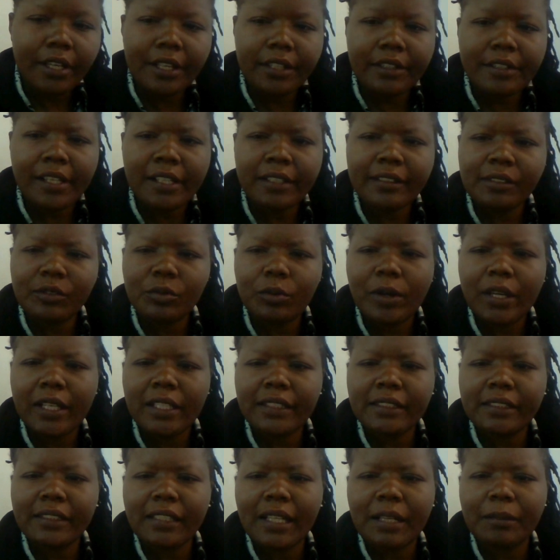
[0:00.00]
That's
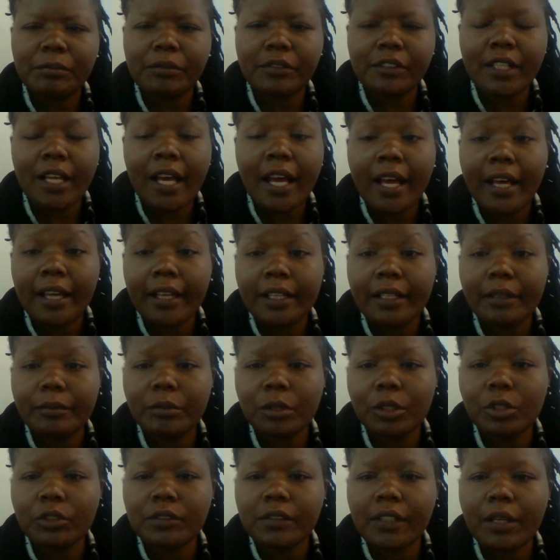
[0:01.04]
quite absurd
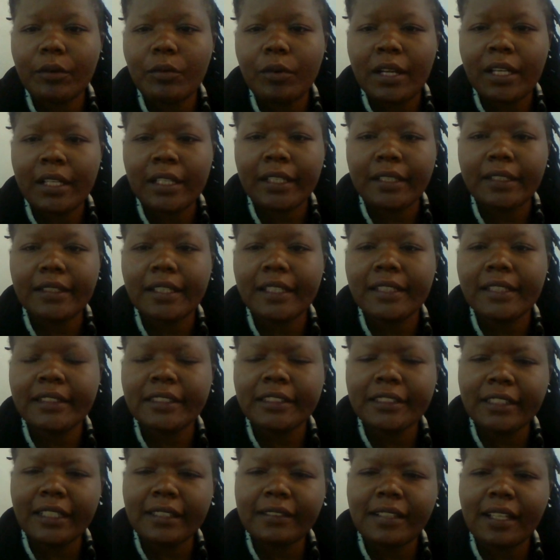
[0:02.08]
because I wonder, the
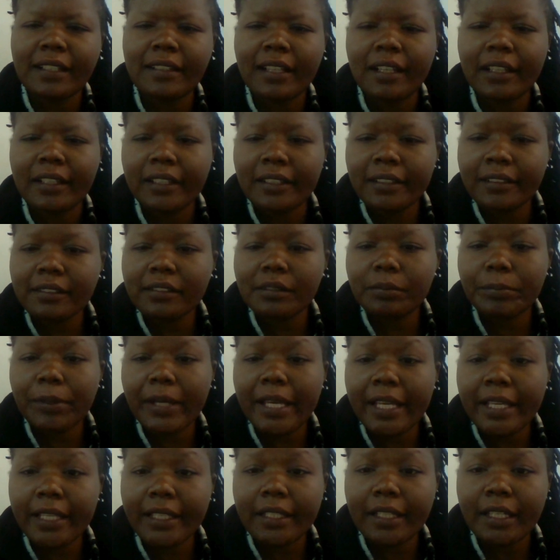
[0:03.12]
teachers are the least
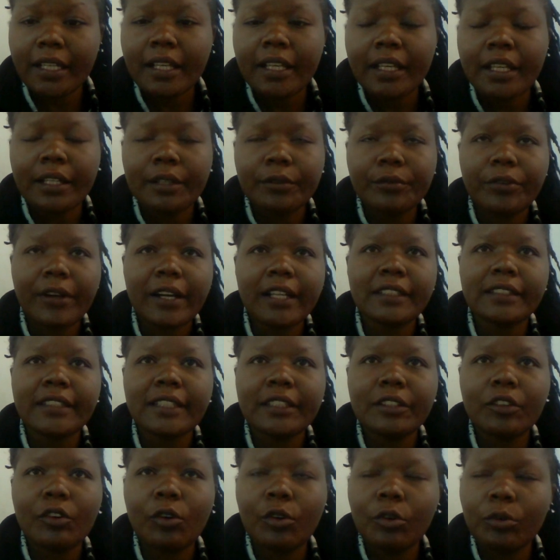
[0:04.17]
paid. In fact,
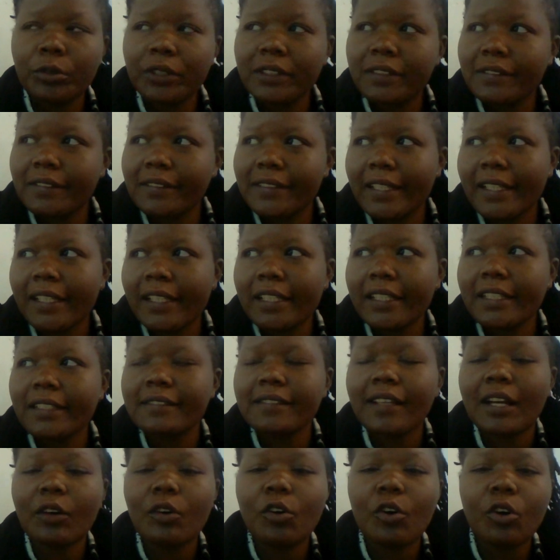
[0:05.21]
they always say
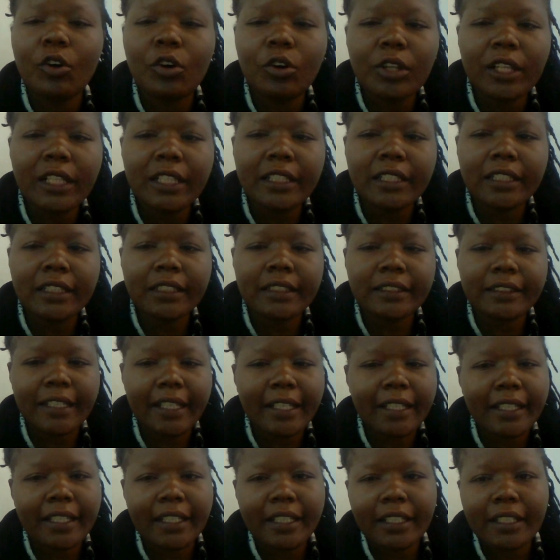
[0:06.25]
it's a calling,
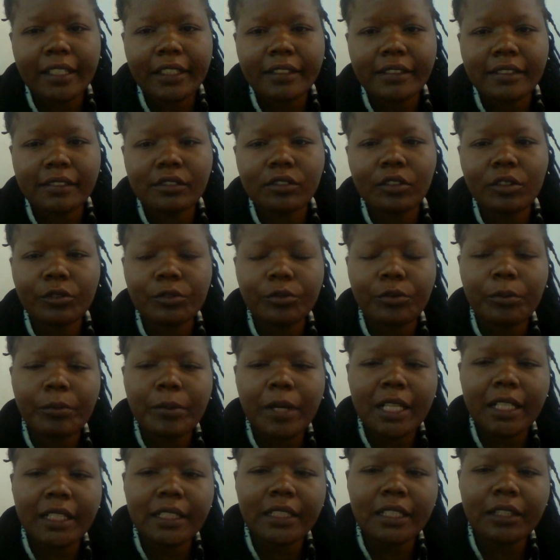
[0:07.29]
take it, it's not for
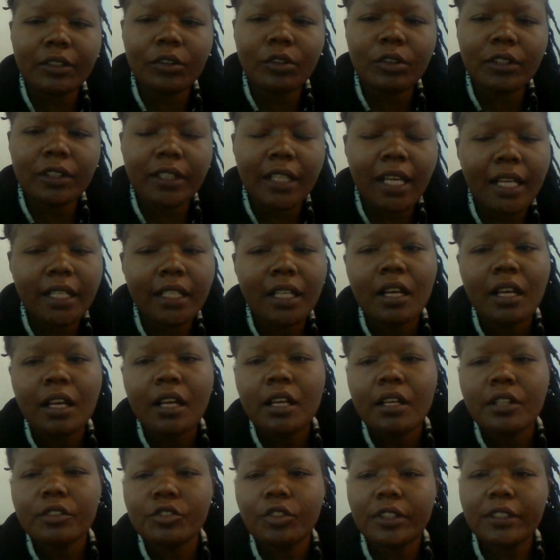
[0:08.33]
money and all that.
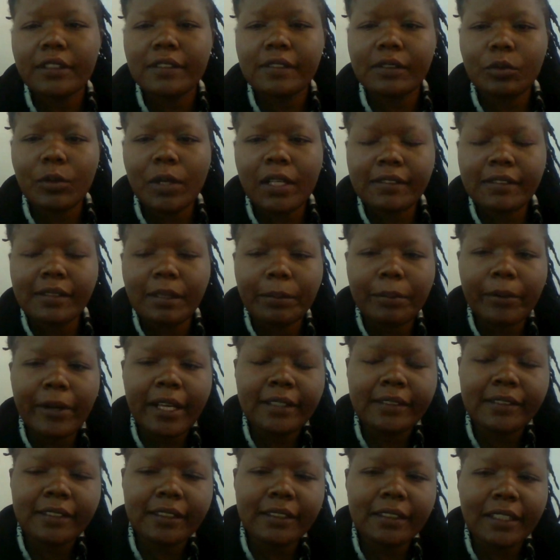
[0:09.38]
So it's quite
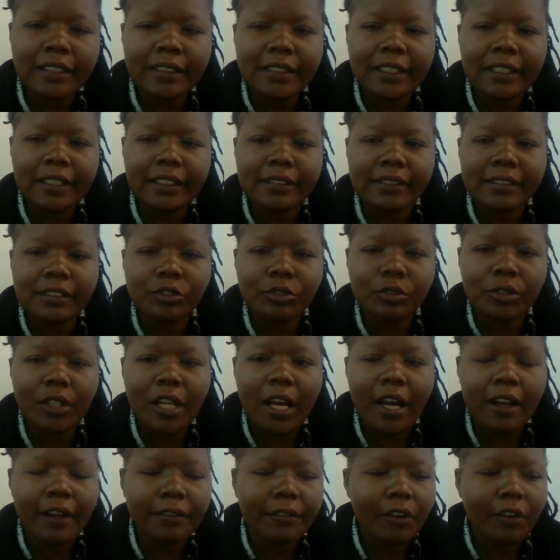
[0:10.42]
surprising that TSC should
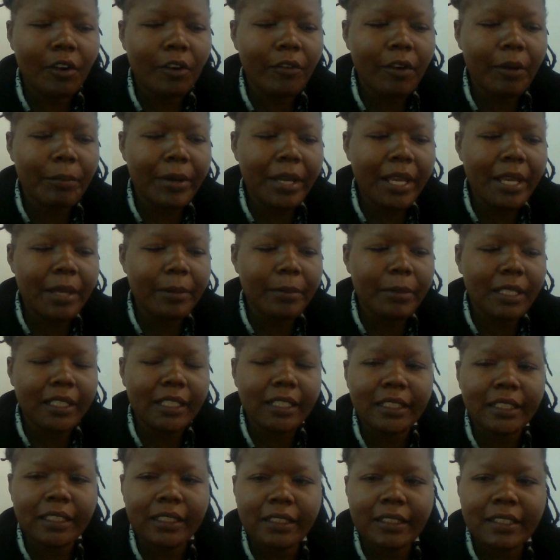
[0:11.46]
have
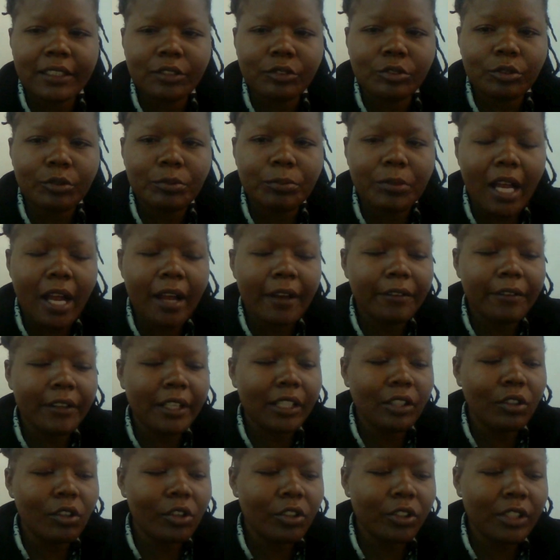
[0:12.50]
overpayment and that they should be having
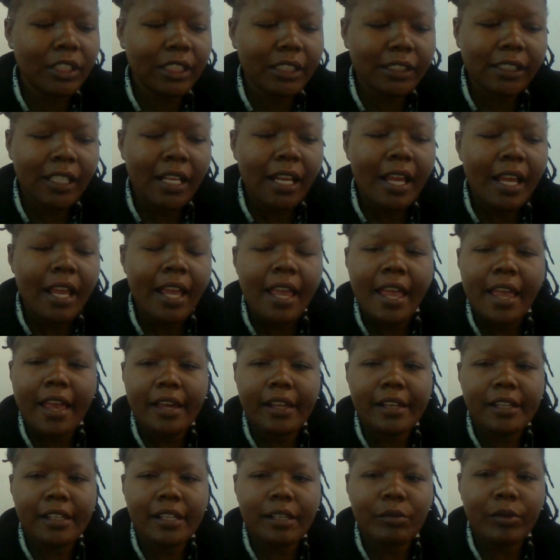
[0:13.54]
an audit.
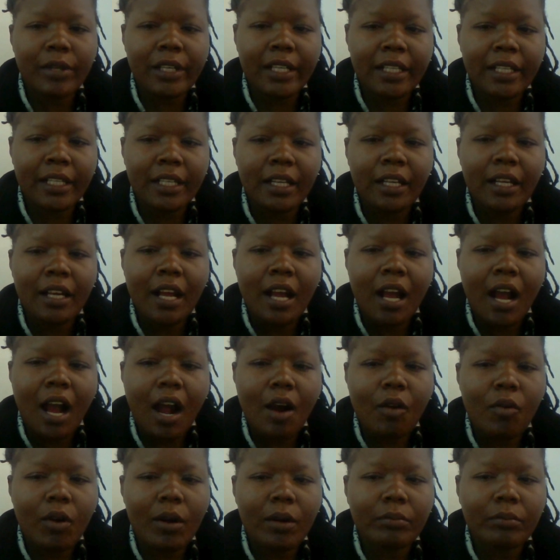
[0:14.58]
And when
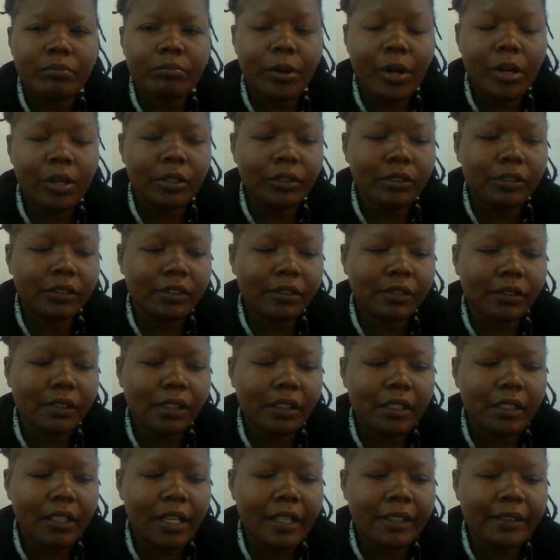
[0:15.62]
our
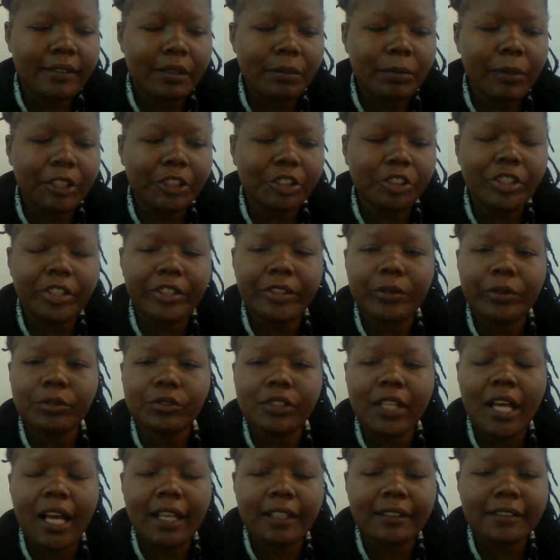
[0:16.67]
boss, Nancy Macharia,
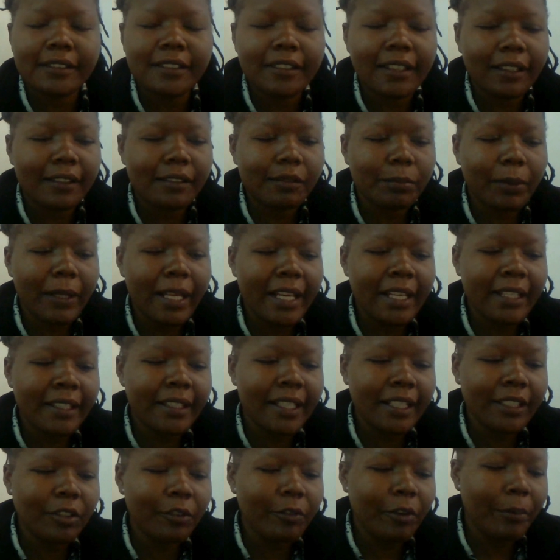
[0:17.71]
was asked, she
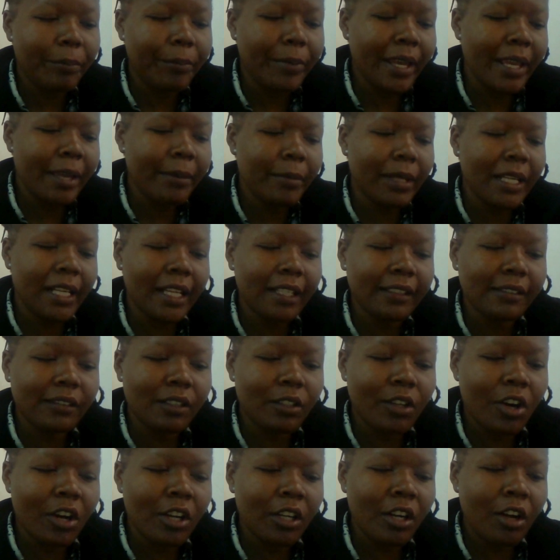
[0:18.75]
explained that overpayment has
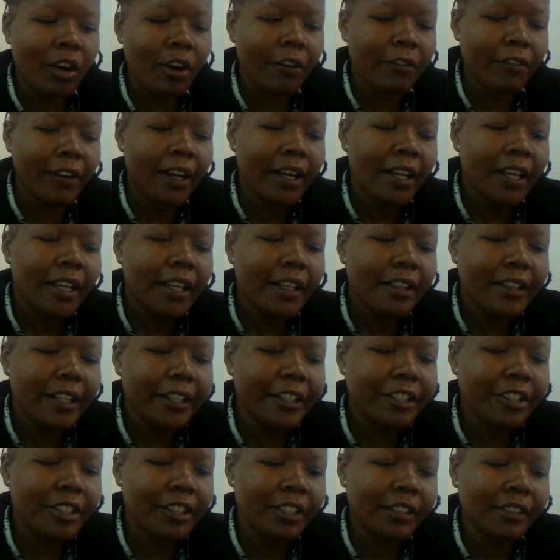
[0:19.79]
grown over
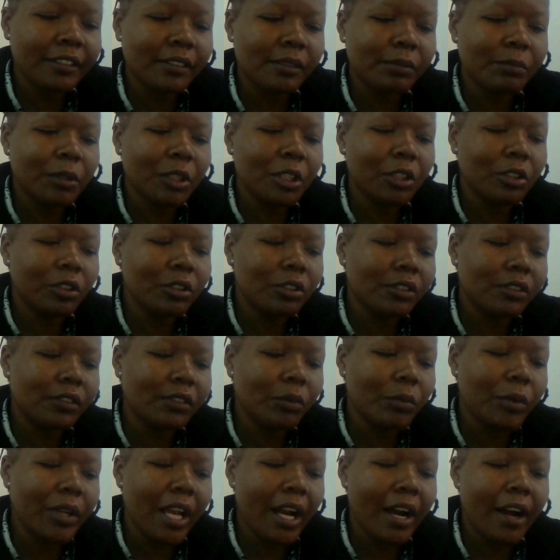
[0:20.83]
the years
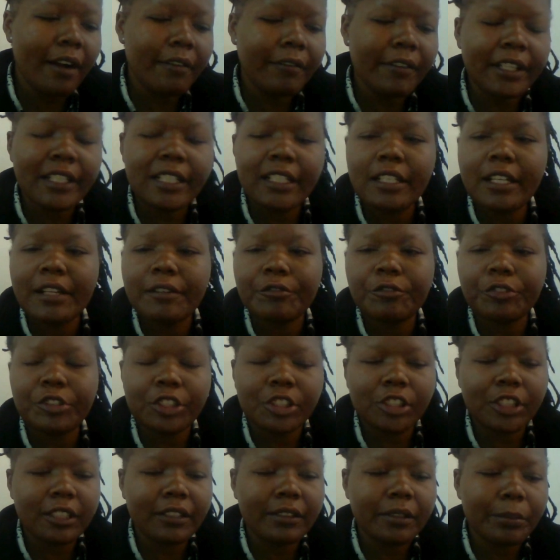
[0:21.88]
because we have an
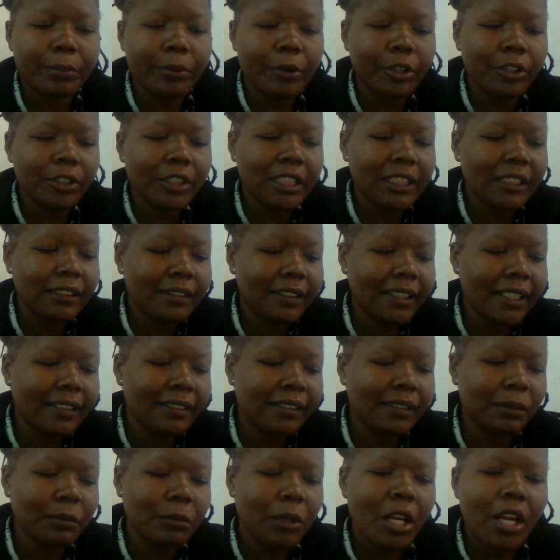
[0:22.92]
inefficient reporting
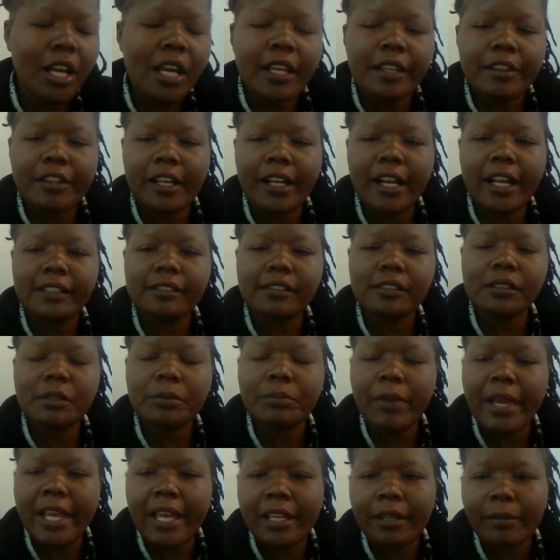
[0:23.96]
system that has
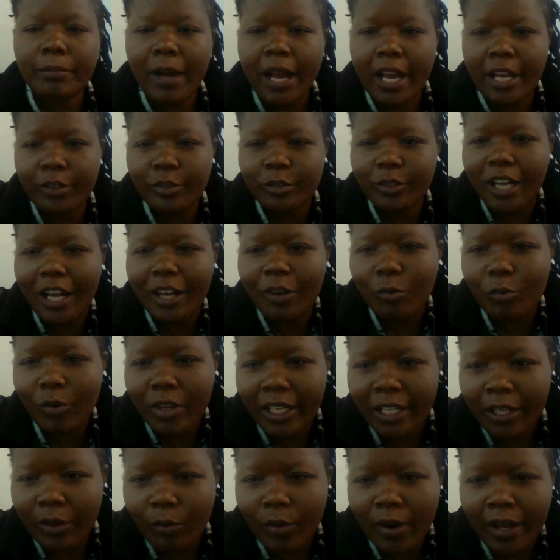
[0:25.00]
remained manual. I
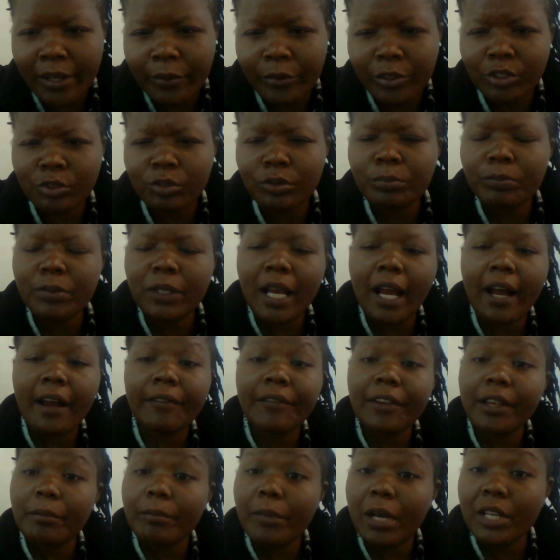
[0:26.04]
wonder why we should be
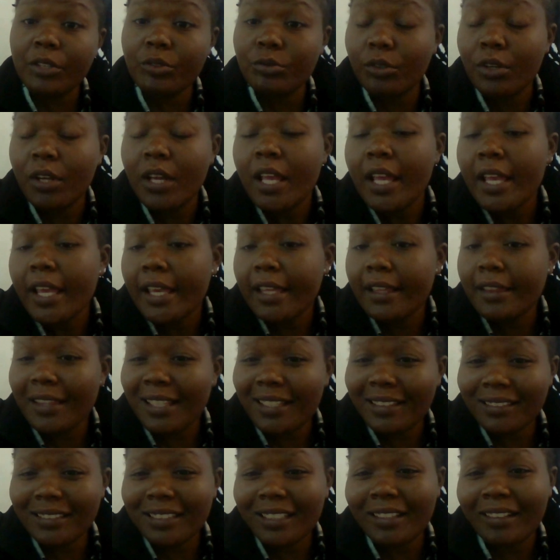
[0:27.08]
having manual in
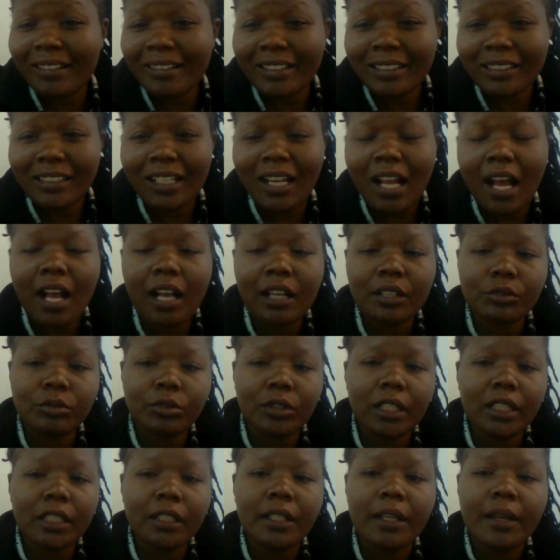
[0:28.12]
this generation,
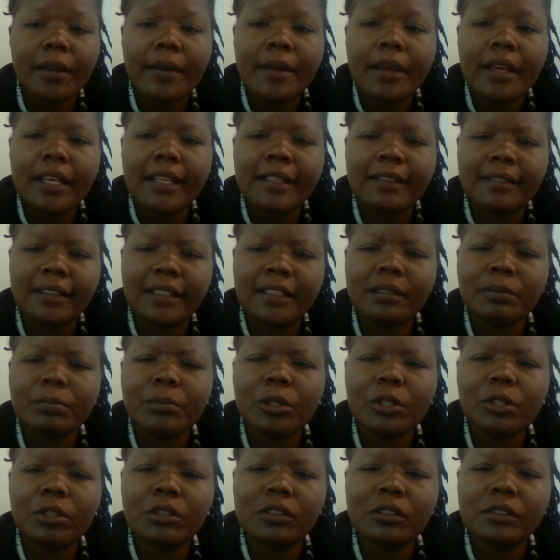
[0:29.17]
actually. Is it
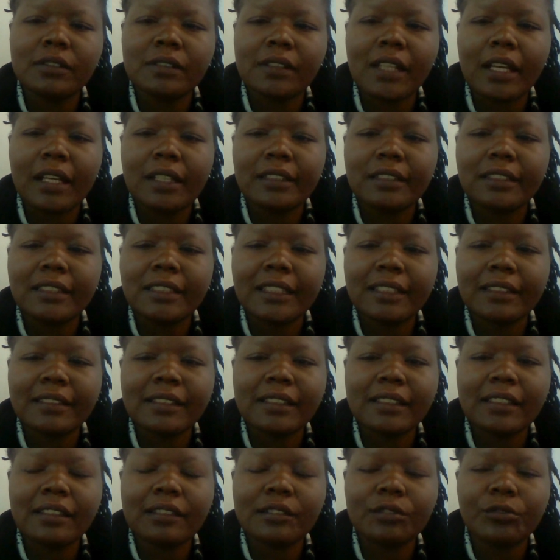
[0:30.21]
because
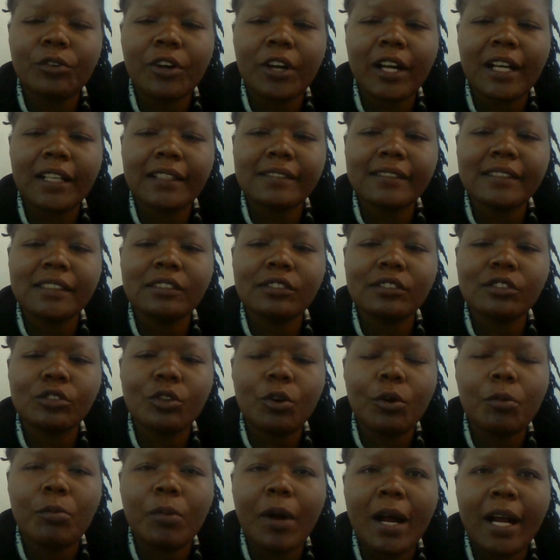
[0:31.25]
TSC is focusing
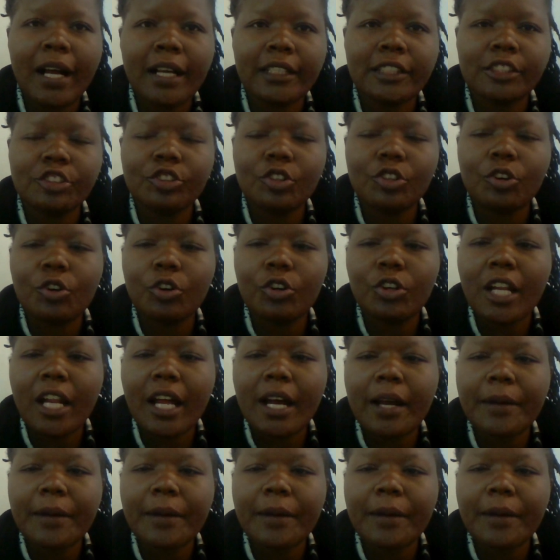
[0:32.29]
so much on